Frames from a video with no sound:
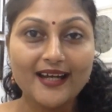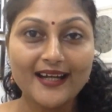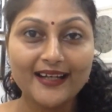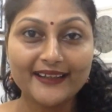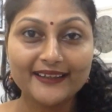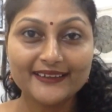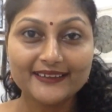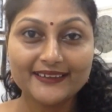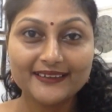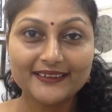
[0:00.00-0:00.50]

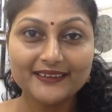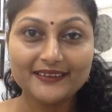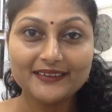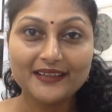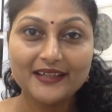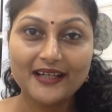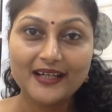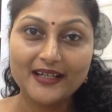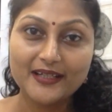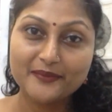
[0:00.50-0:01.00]
Hi there,
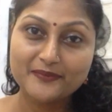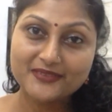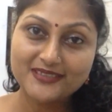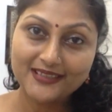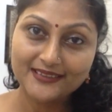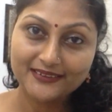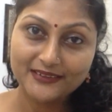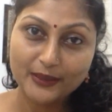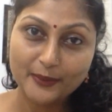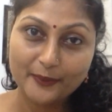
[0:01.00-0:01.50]
I'm
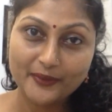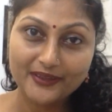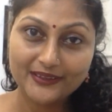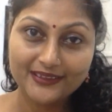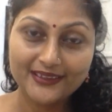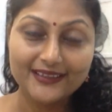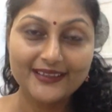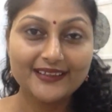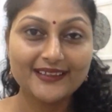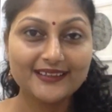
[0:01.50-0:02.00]
Sandhya
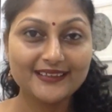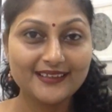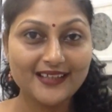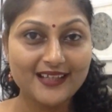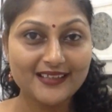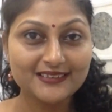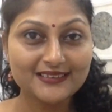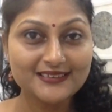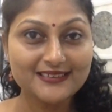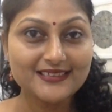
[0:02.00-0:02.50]
Manne, an
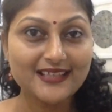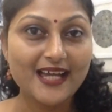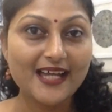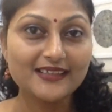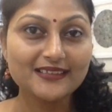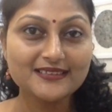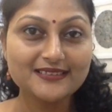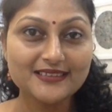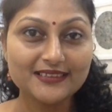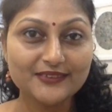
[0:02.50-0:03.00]
artist
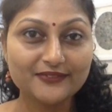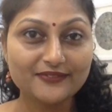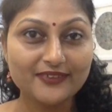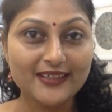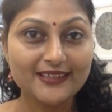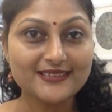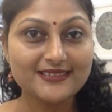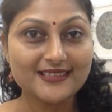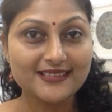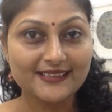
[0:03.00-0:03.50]
and a
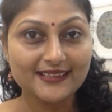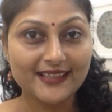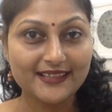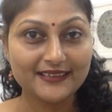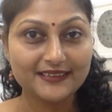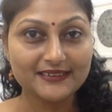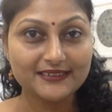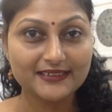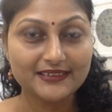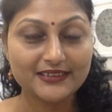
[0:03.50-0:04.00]
certified
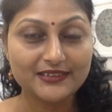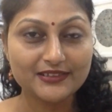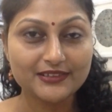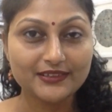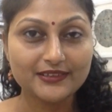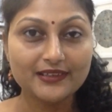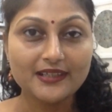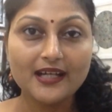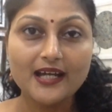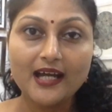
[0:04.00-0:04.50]
Zentangle teacher.
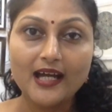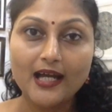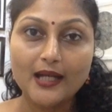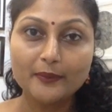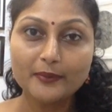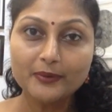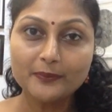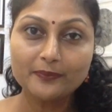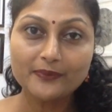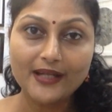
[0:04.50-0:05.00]
I've
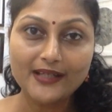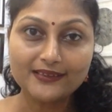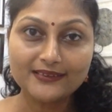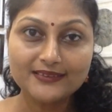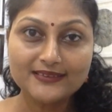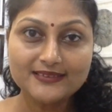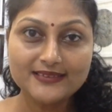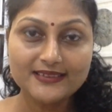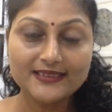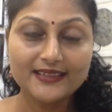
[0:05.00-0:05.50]
been
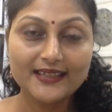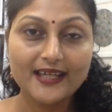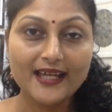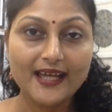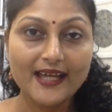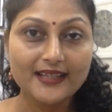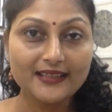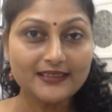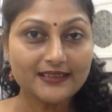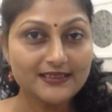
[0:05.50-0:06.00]
practicing
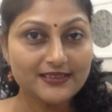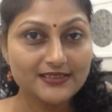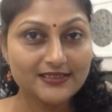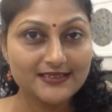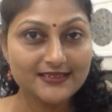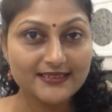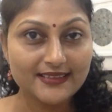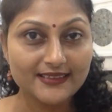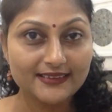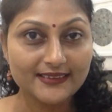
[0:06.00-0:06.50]
and
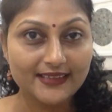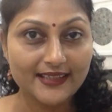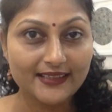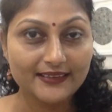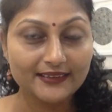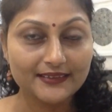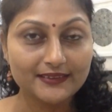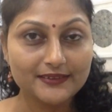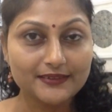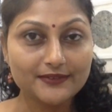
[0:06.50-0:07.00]
teaching
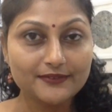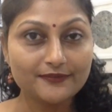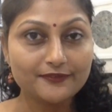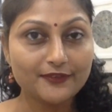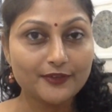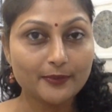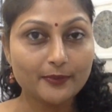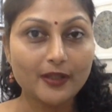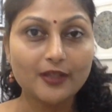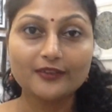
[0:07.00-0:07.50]
Zentangle
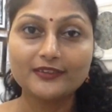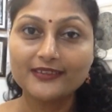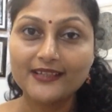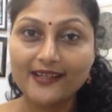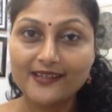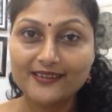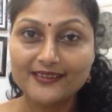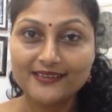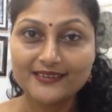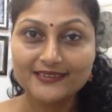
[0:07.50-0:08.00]
for about
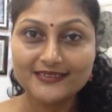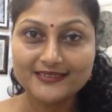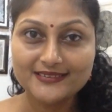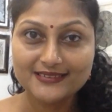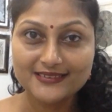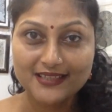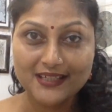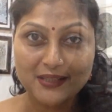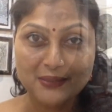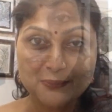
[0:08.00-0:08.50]
10 years
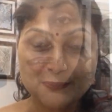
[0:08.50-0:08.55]
now.